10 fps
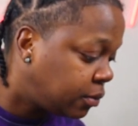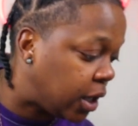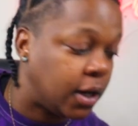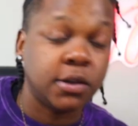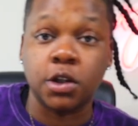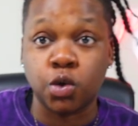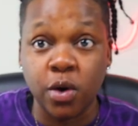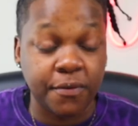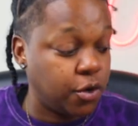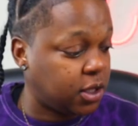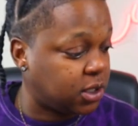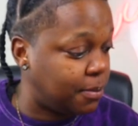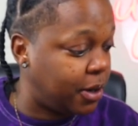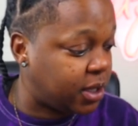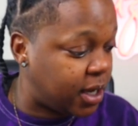Yeah, the 24th is her
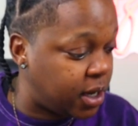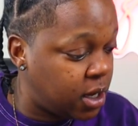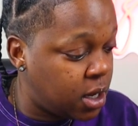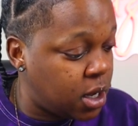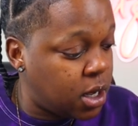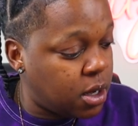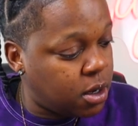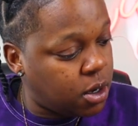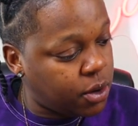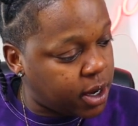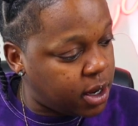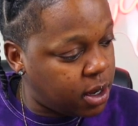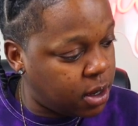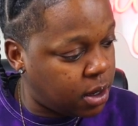birthday. Hold it.